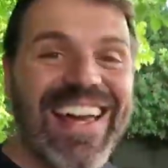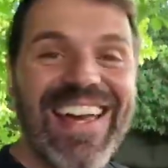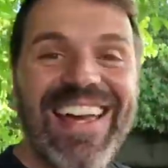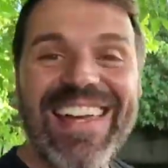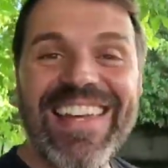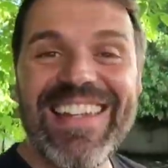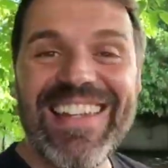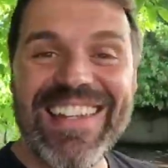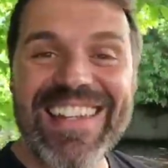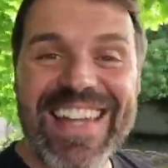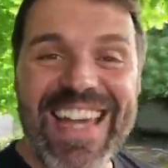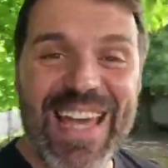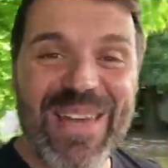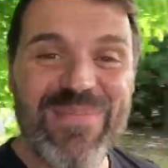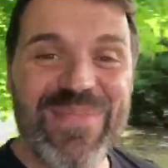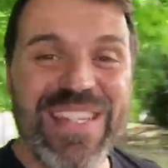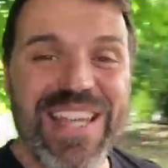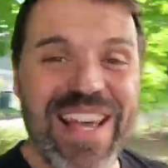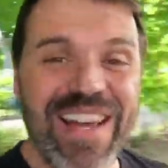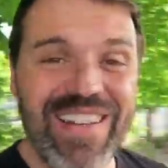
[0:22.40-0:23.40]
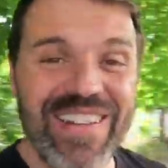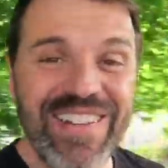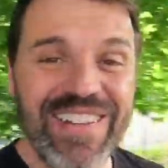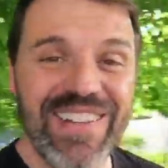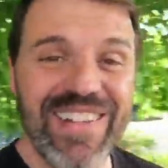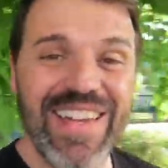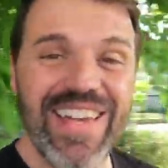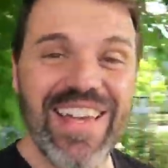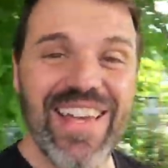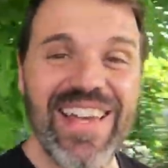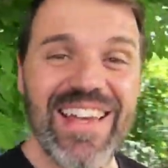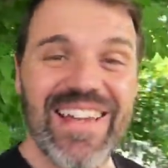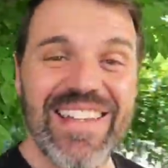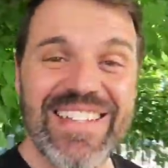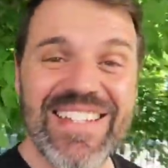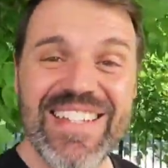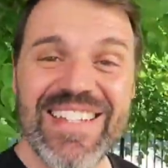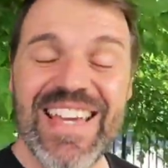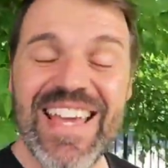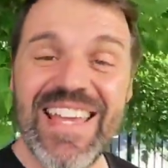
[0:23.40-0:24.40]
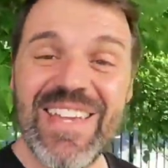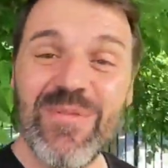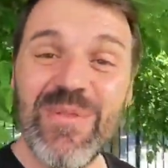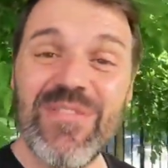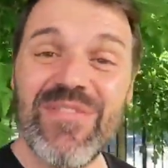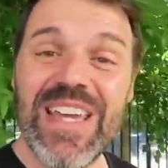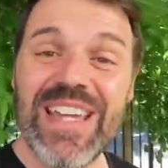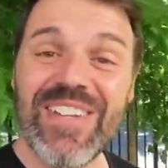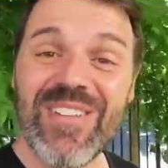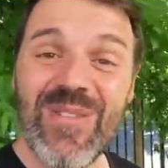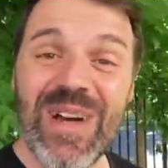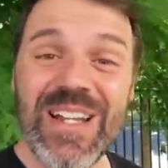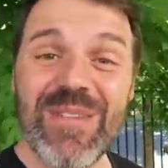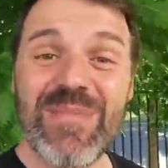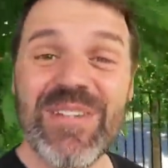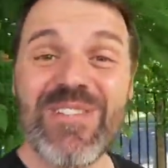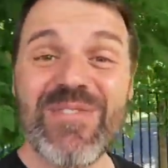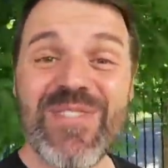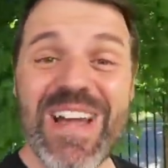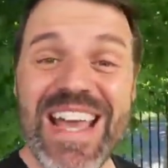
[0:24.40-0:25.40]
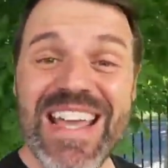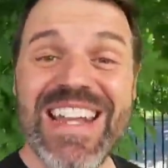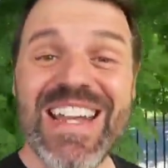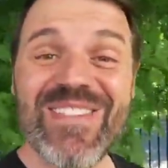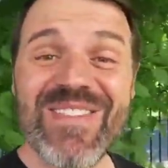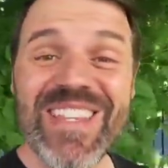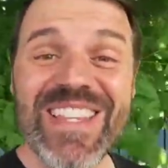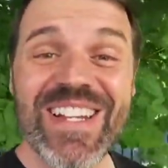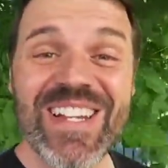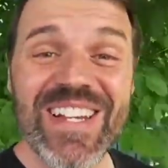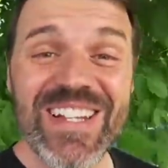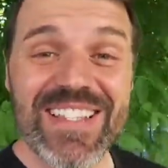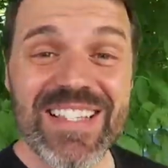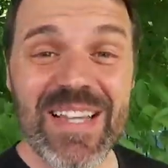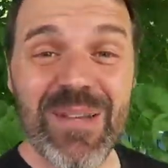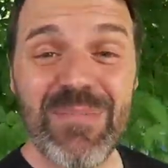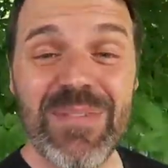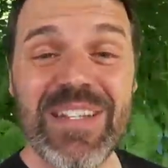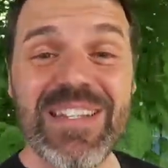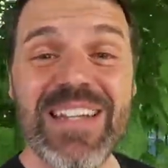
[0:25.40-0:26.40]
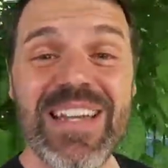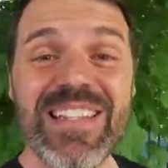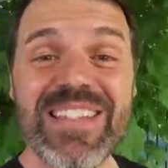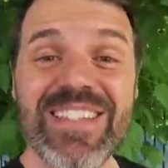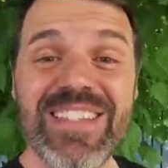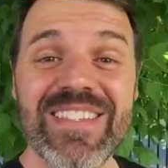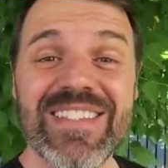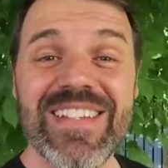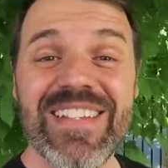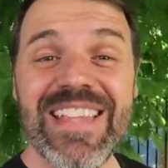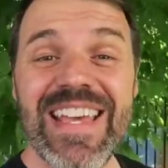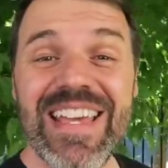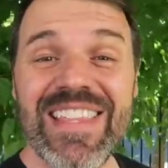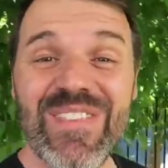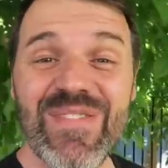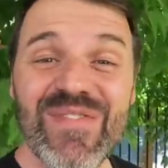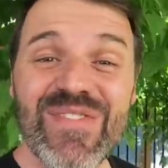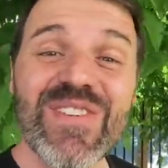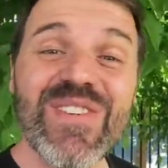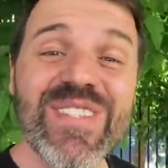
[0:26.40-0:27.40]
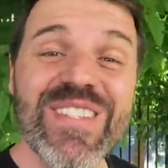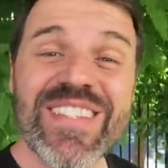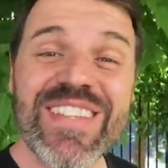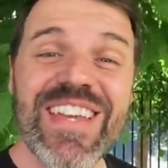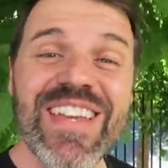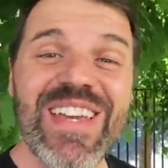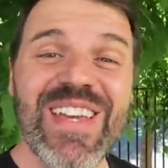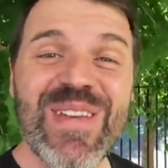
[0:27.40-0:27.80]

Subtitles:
in Cape Town. Today we've had quite a bit of rain over the last couple of days, so today the first